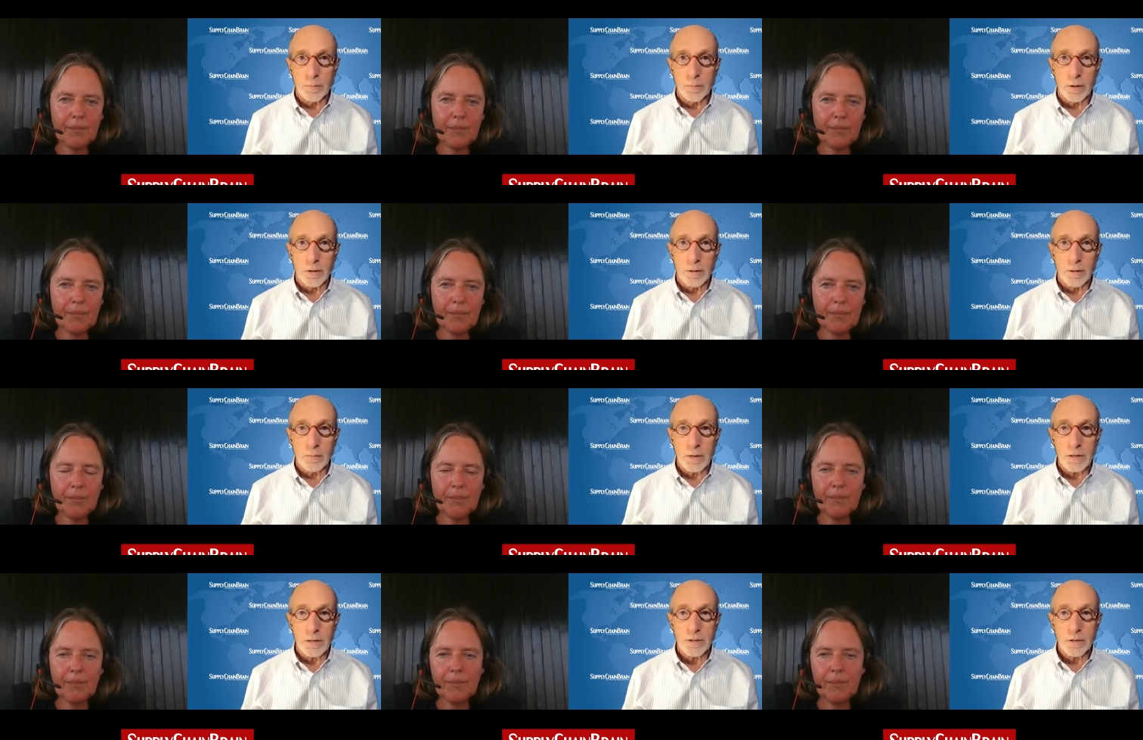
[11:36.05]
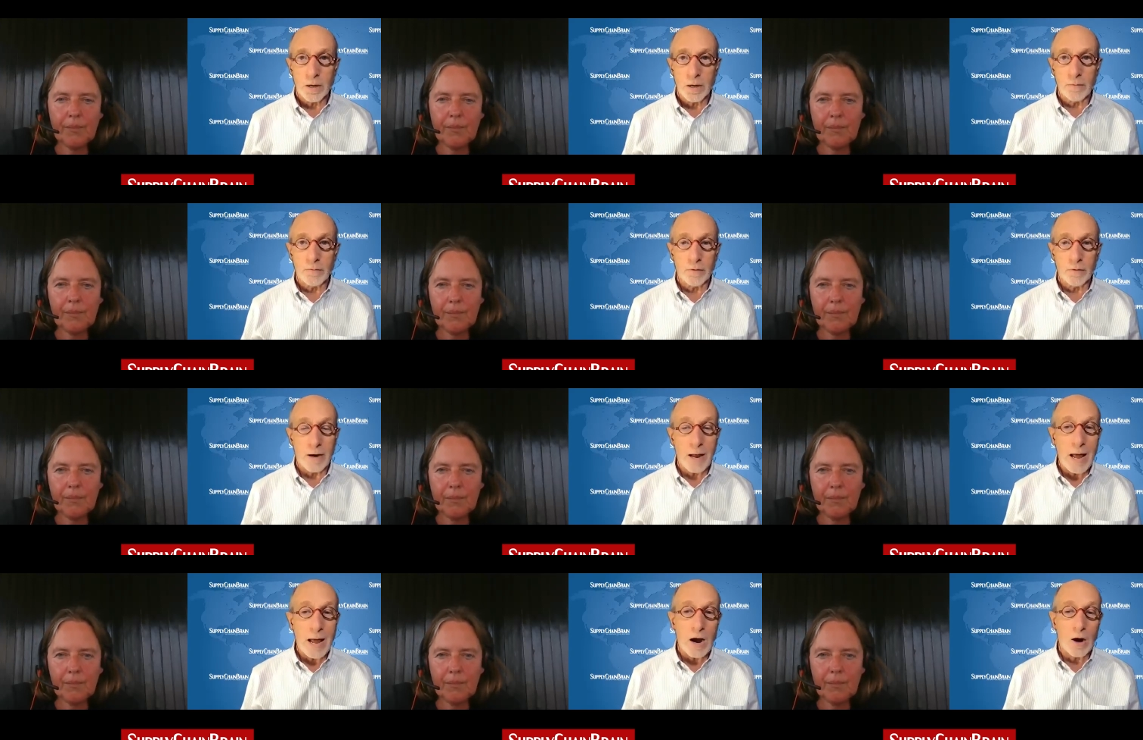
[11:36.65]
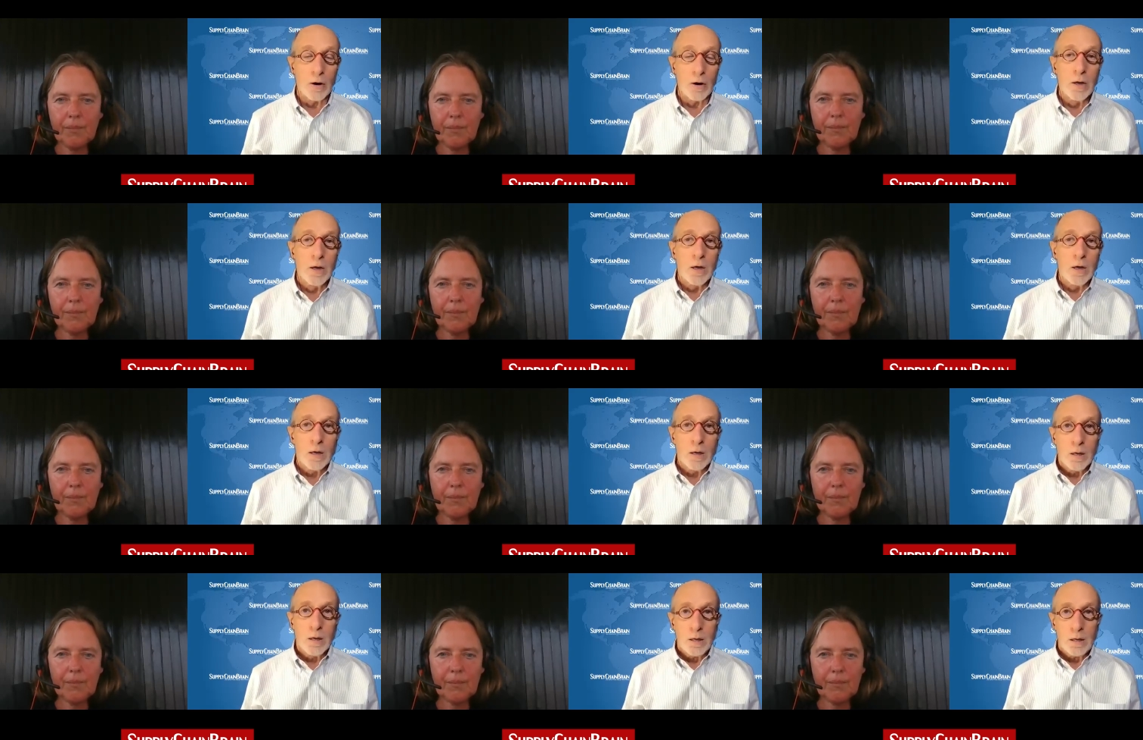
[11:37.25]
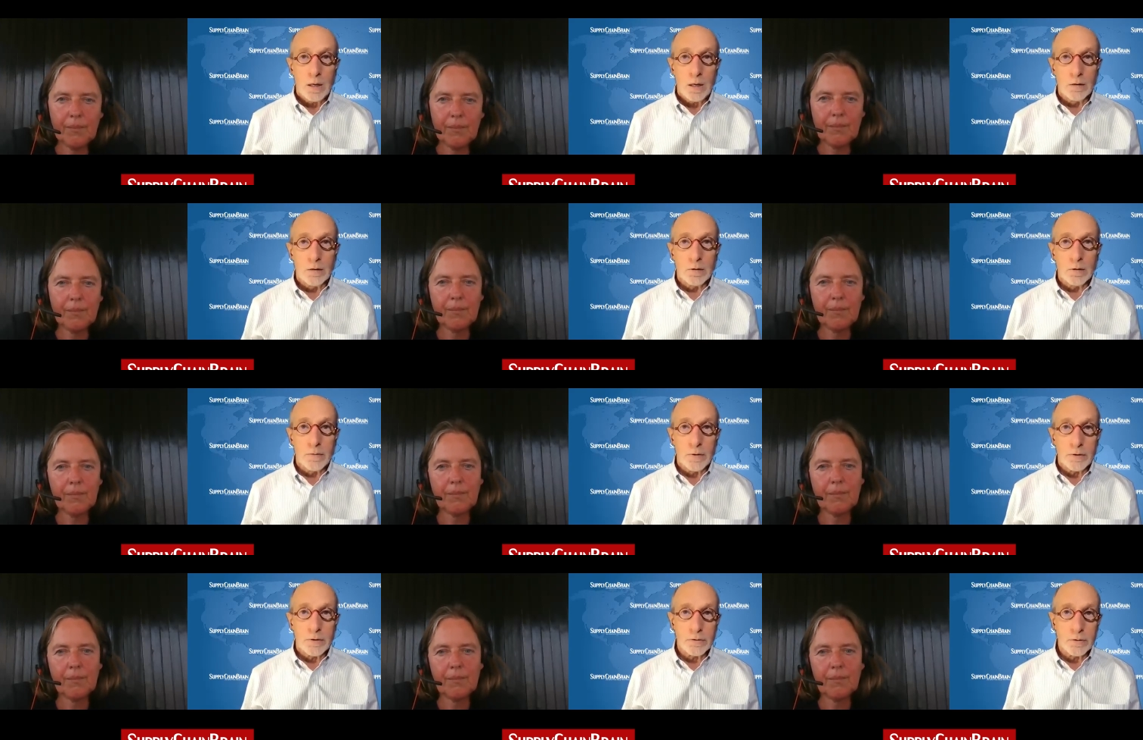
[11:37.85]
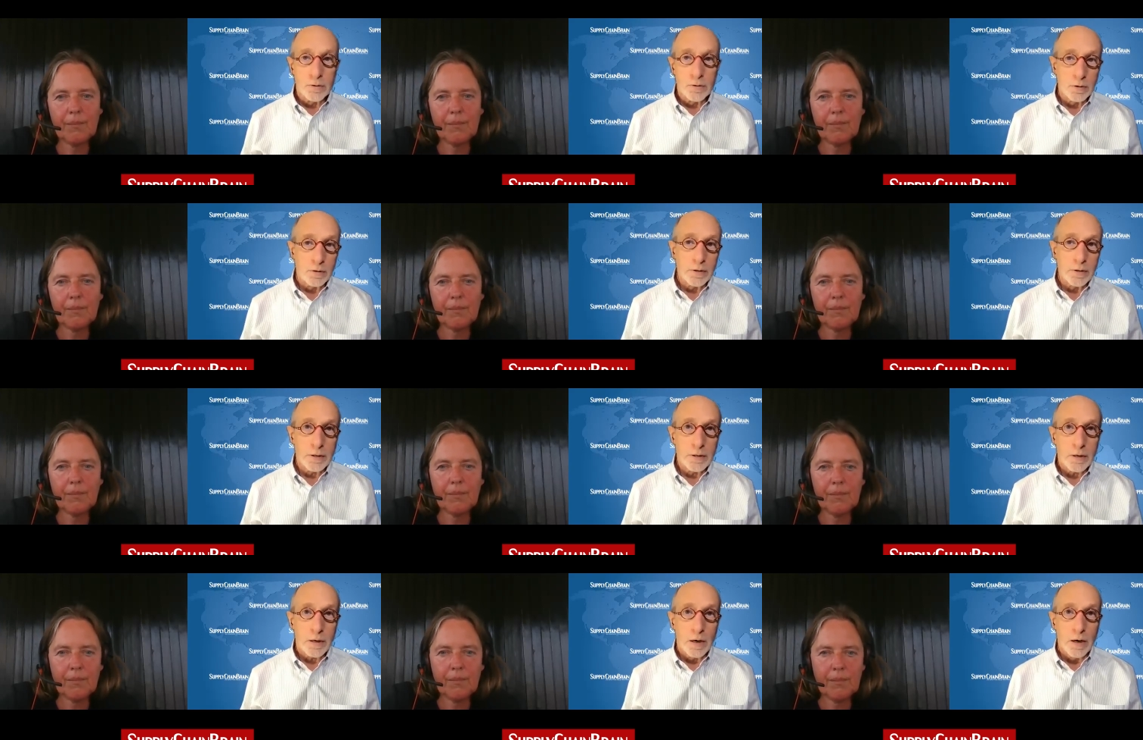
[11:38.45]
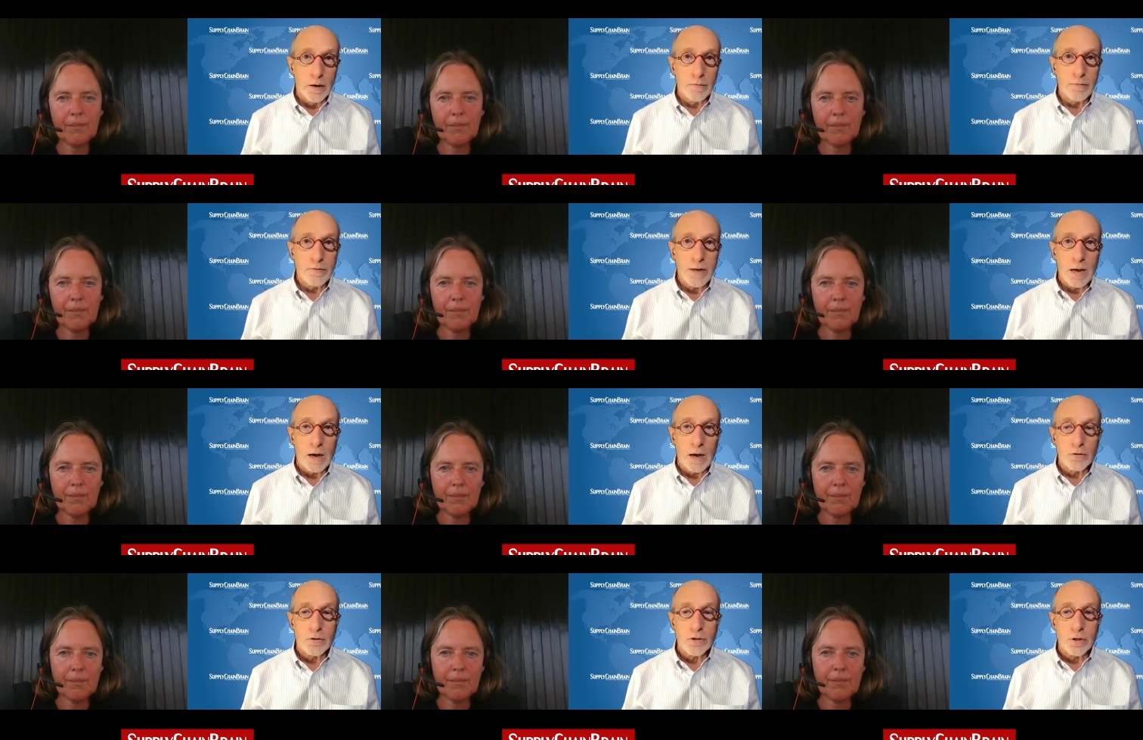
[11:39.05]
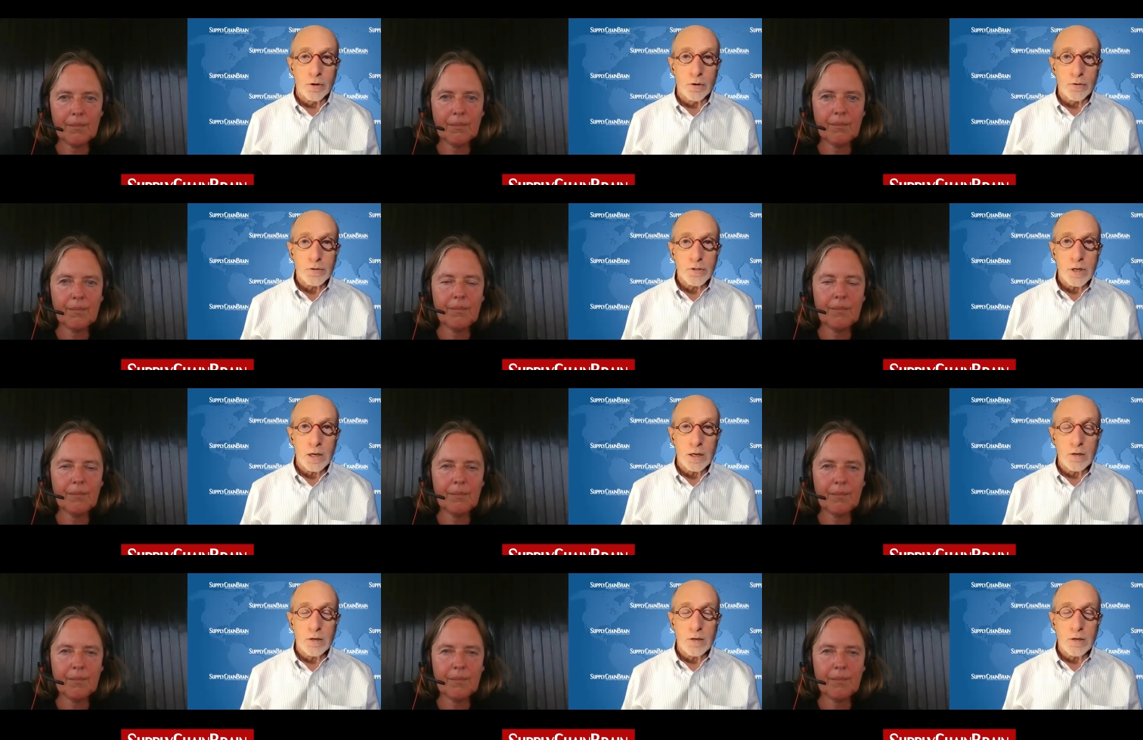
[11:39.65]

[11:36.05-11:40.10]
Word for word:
Speaker 1: But in the meantime, for now, Ingrid Verschuren of Dow Jones,